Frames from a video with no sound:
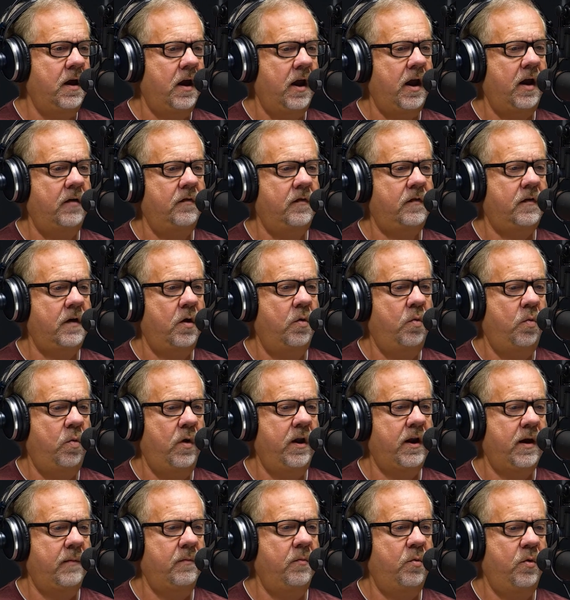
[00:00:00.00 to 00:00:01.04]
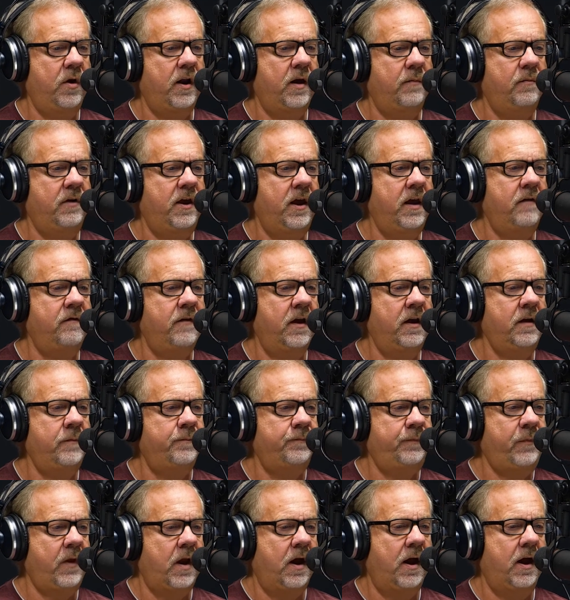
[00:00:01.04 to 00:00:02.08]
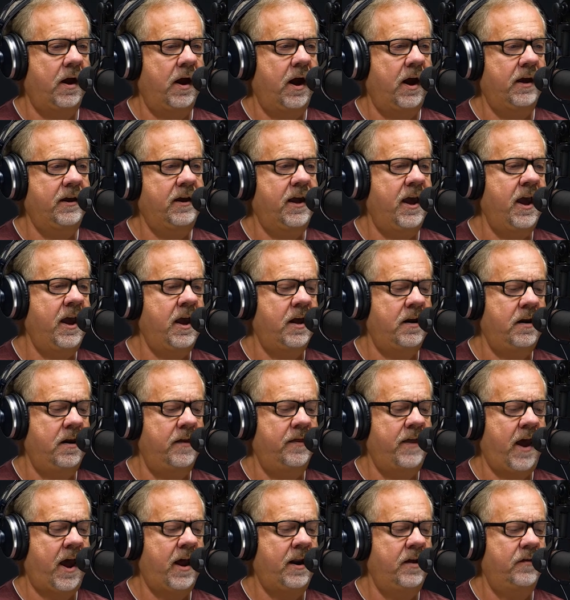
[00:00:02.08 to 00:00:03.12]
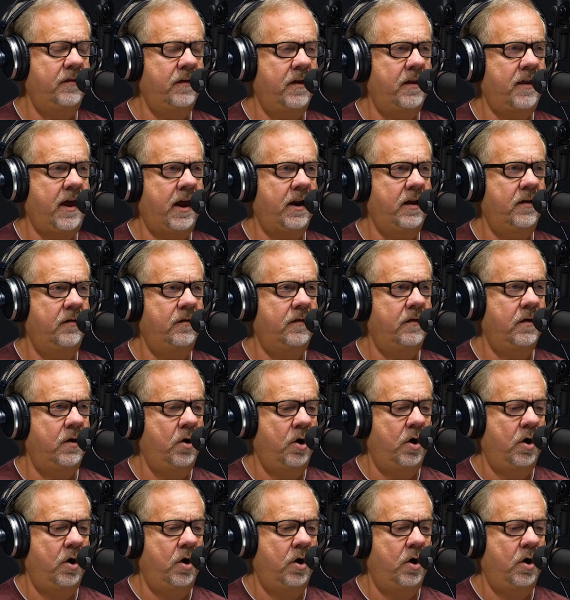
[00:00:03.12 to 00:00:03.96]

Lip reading: And so when I'm giving, again, that is.